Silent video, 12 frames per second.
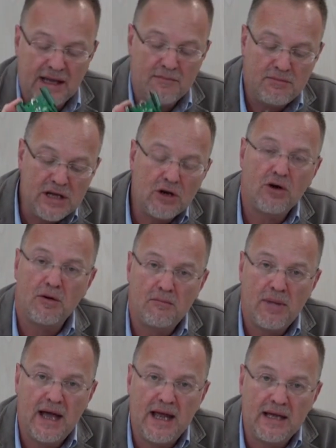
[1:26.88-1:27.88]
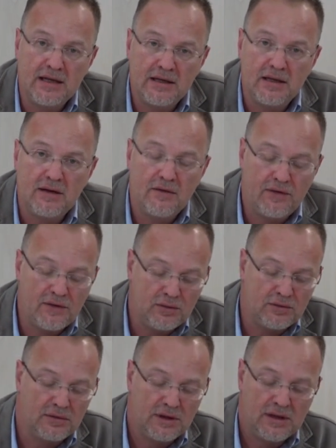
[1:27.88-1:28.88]
can be combined
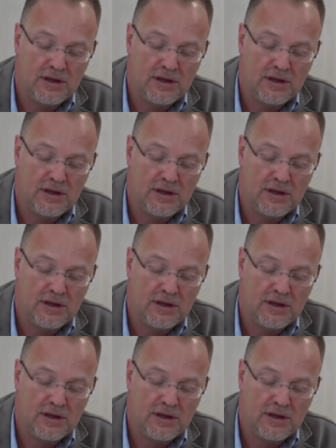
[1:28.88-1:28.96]
through